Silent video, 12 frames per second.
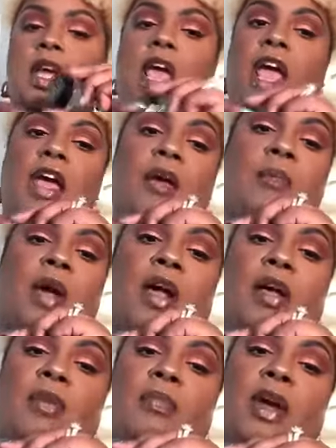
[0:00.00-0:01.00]
And
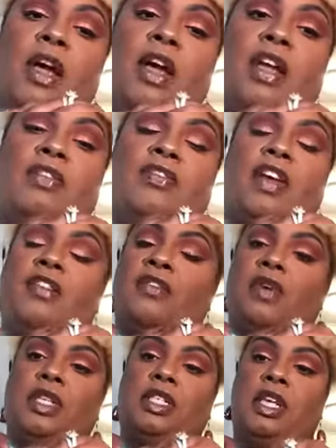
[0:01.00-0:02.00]
my
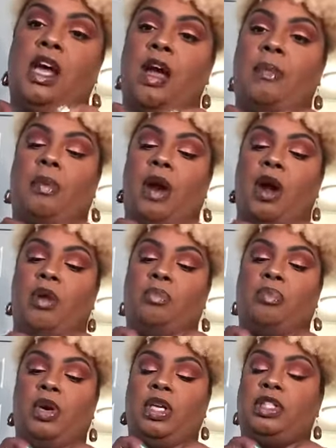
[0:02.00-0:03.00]
favorite eyebrow
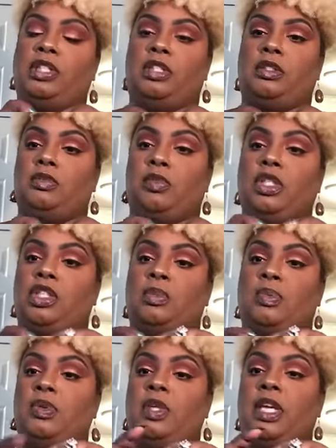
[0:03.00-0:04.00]
brush with the
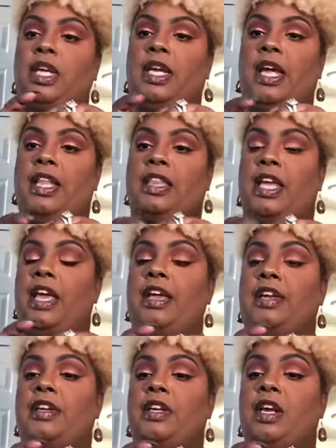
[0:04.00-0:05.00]
spoolie at the
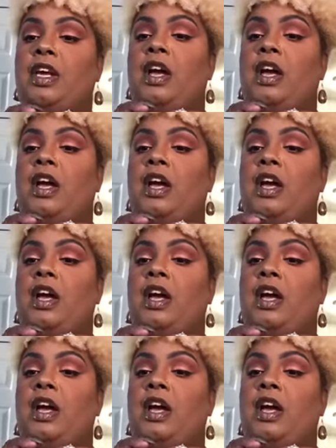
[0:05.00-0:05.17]
end